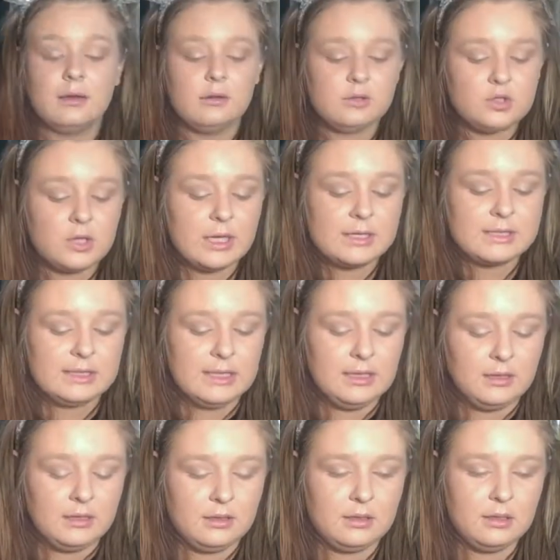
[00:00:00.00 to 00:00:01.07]
I don't know what you guys
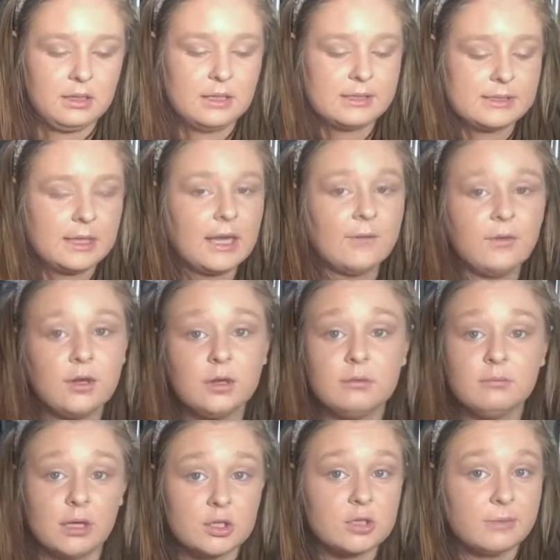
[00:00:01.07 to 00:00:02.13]
think because I haven't heard
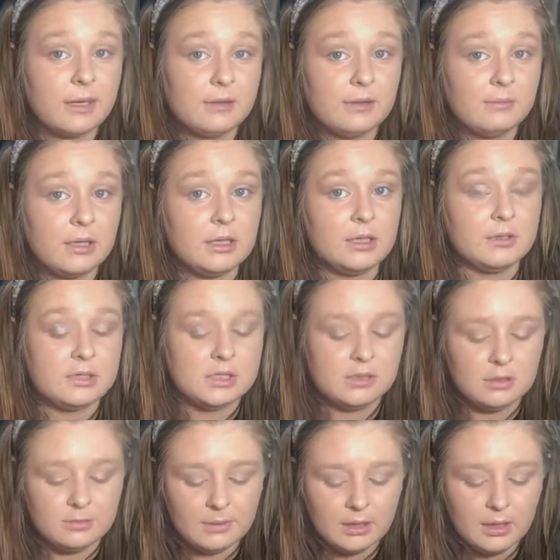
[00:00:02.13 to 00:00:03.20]
much about them on
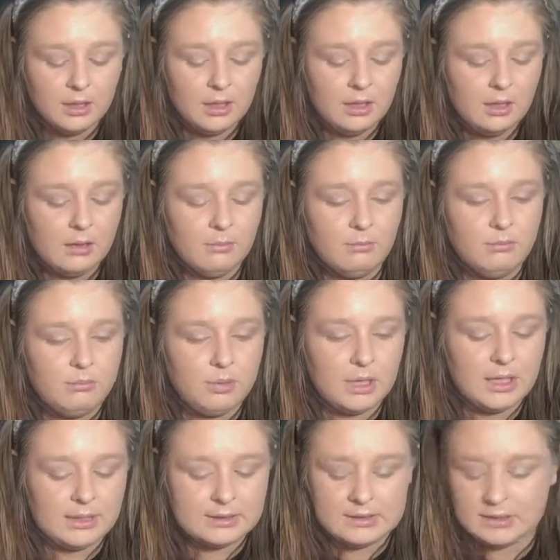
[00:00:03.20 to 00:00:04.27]
YouTube,
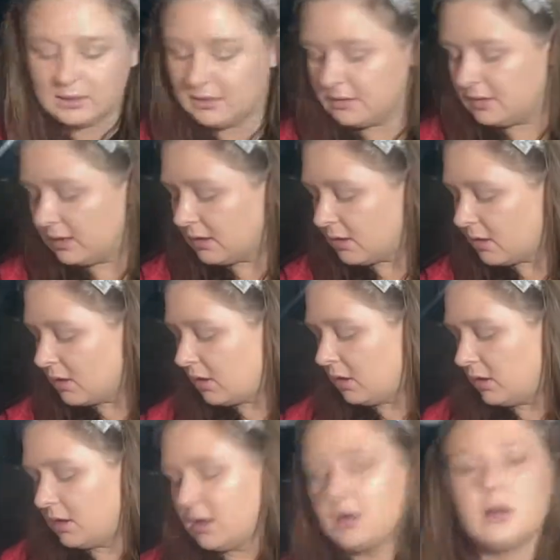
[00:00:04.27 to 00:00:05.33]
but there
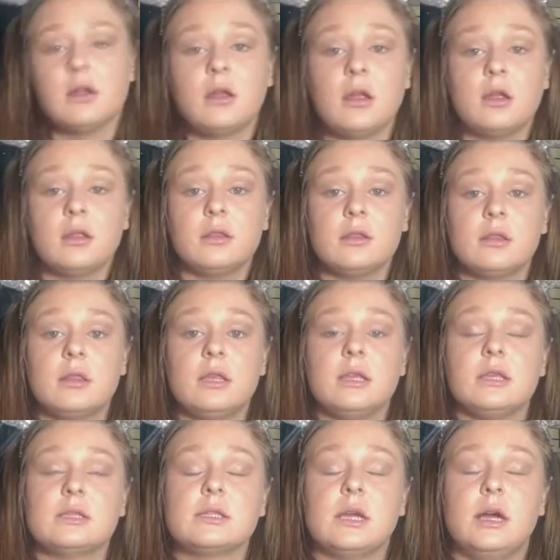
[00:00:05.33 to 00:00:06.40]
are
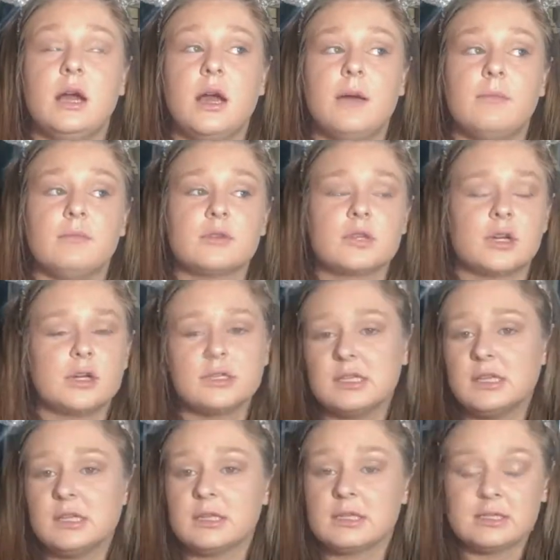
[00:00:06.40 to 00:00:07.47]
these
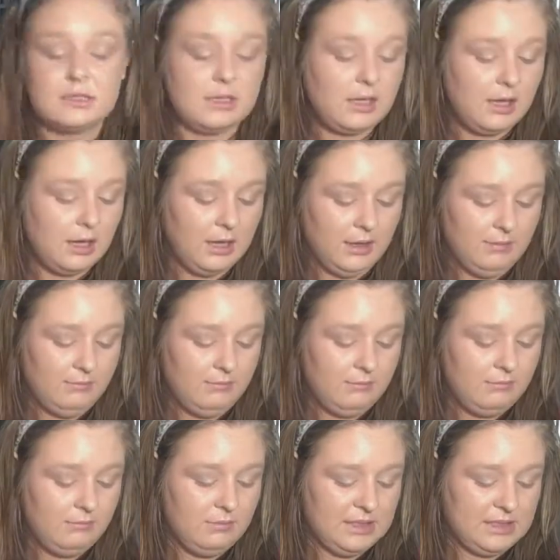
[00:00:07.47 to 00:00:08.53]
Tarteist
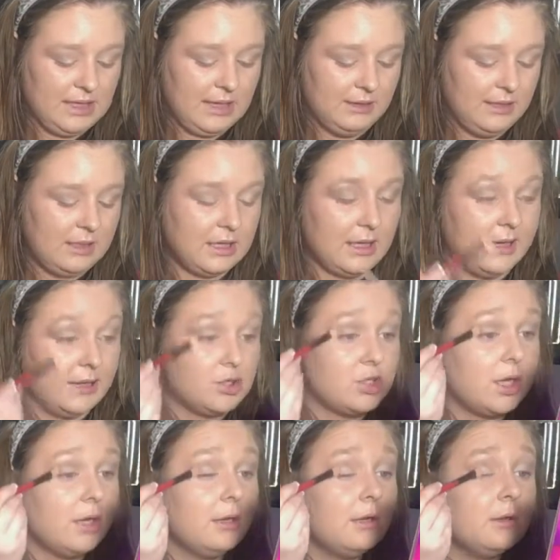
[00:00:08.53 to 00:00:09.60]
metallic
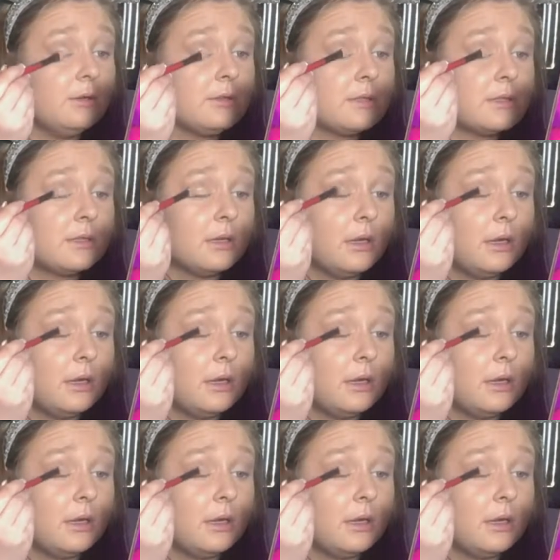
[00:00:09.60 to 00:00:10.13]
eyeshadows,